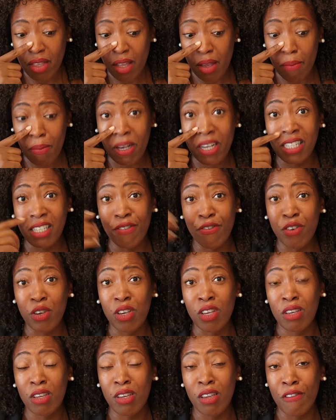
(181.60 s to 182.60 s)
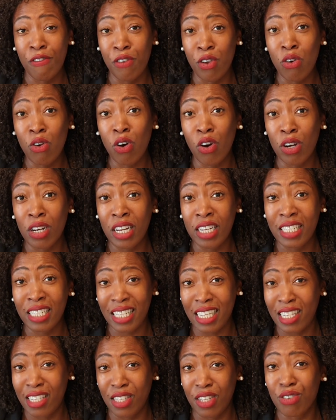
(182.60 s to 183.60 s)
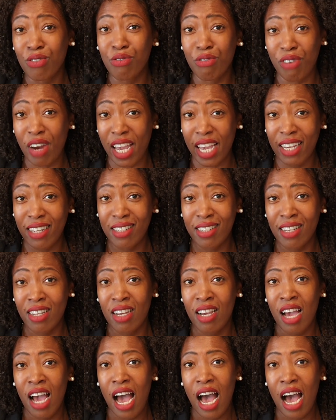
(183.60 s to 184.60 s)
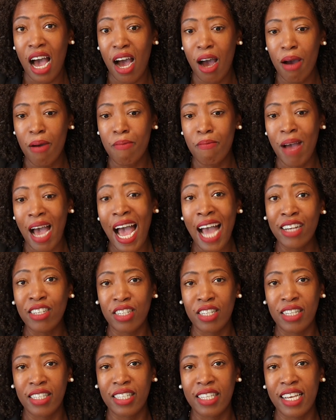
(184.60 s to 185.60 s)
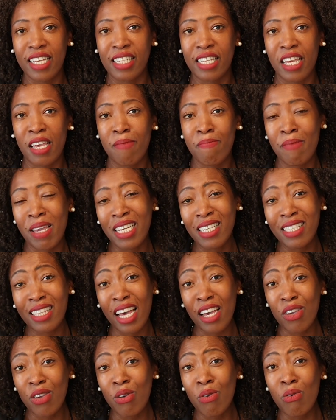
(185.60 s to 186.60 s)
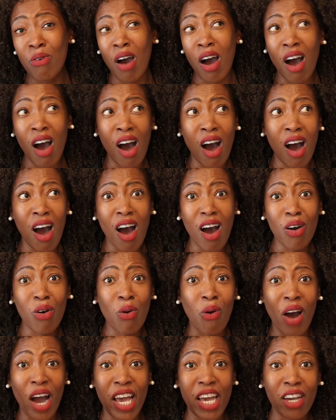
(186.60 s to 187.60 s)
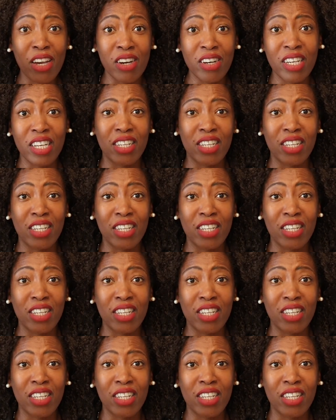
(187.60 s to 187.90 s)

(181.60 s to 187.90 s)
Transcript: Because if you got a decent grade at GCSE, it means that you are quite good.